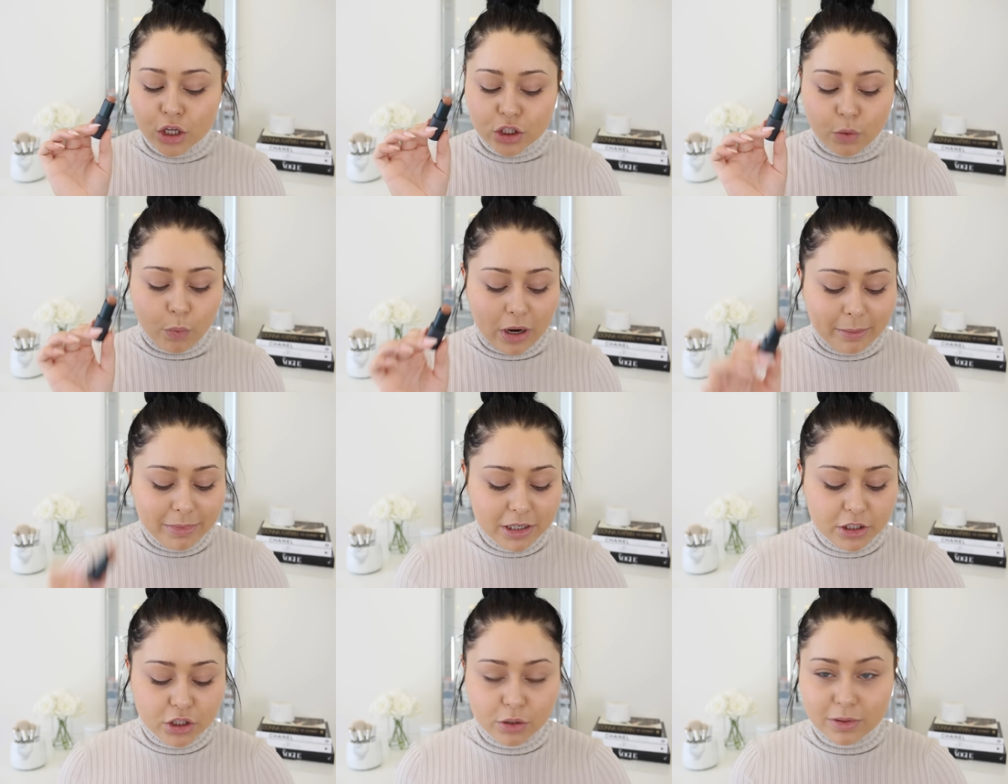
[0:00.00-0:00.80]
So what I'm
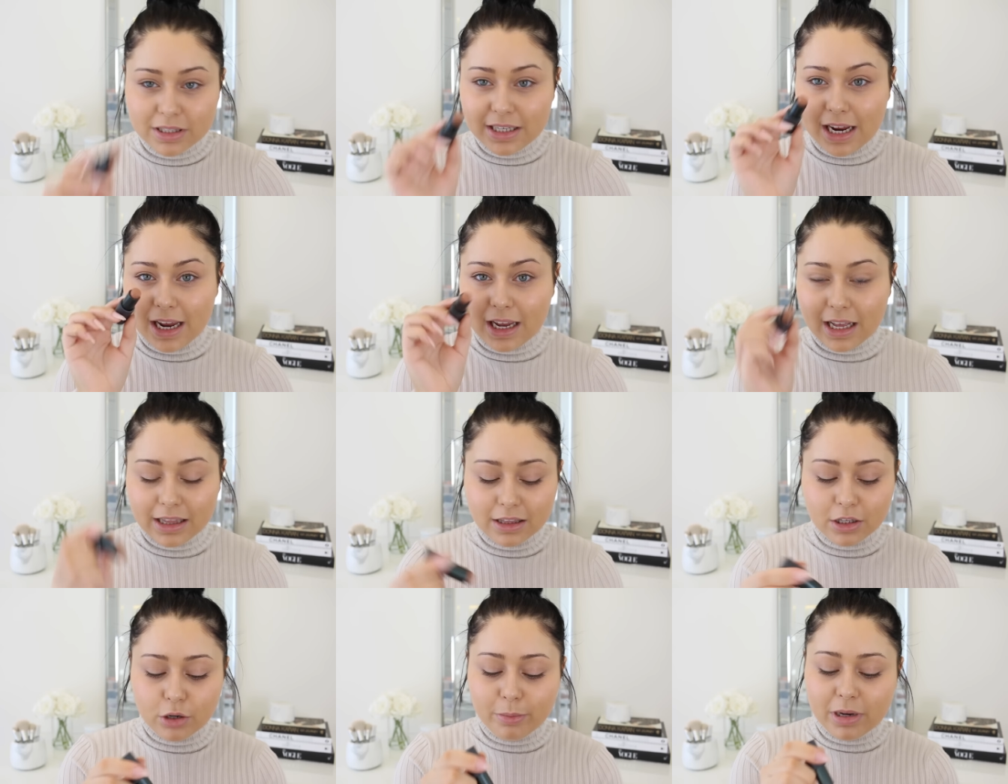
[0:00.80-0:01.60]
gonna do is take a
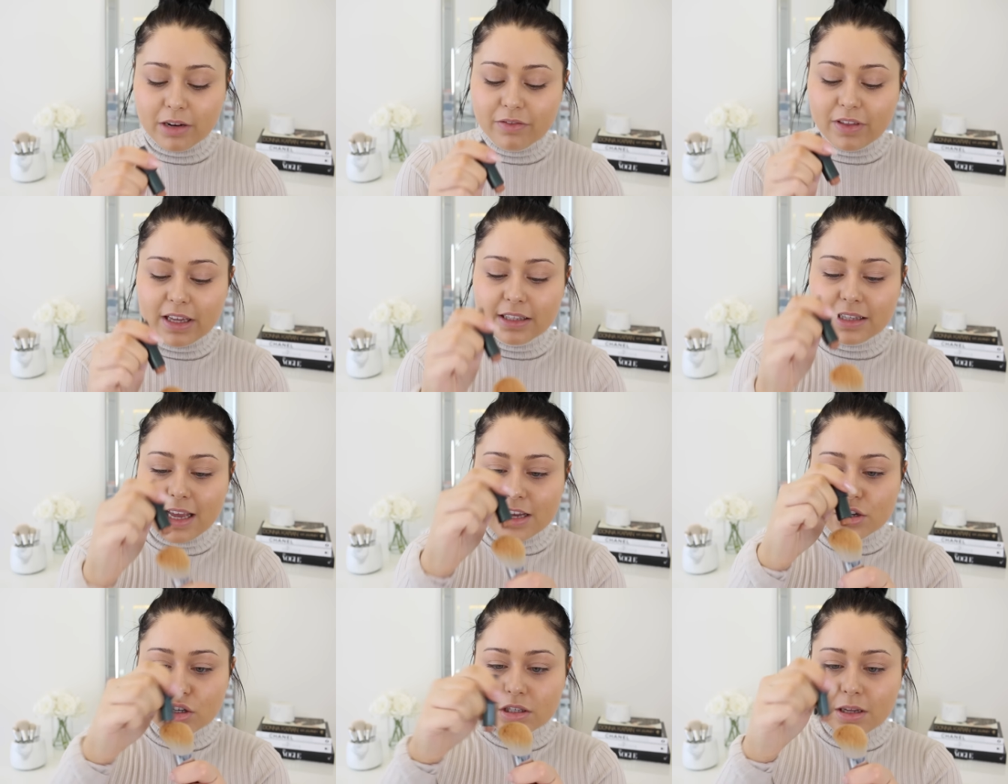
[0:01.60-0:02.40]
little bit of this
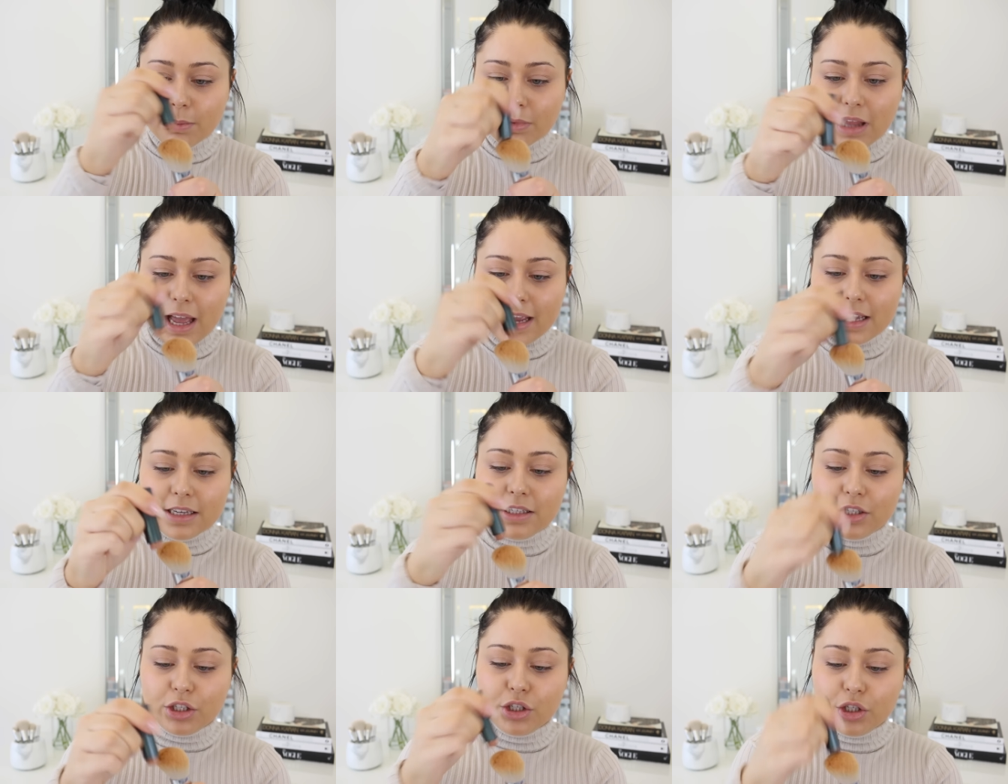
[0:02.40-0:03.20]
and just apply
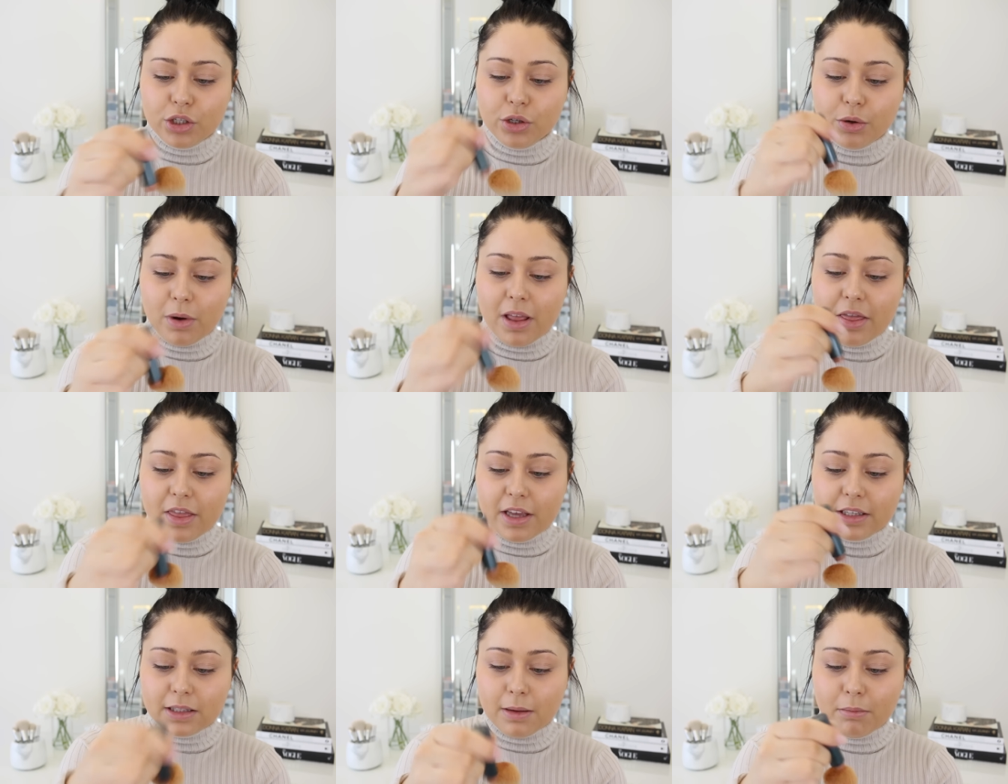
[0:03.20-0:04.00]
it to
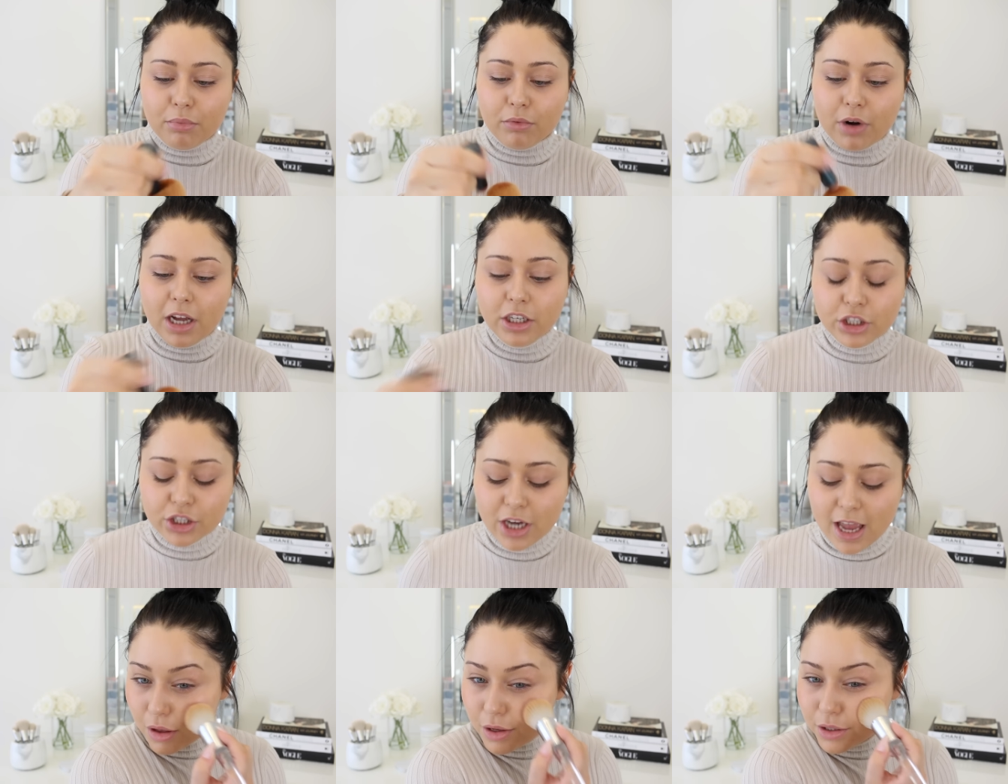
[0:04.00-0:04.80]
this brush.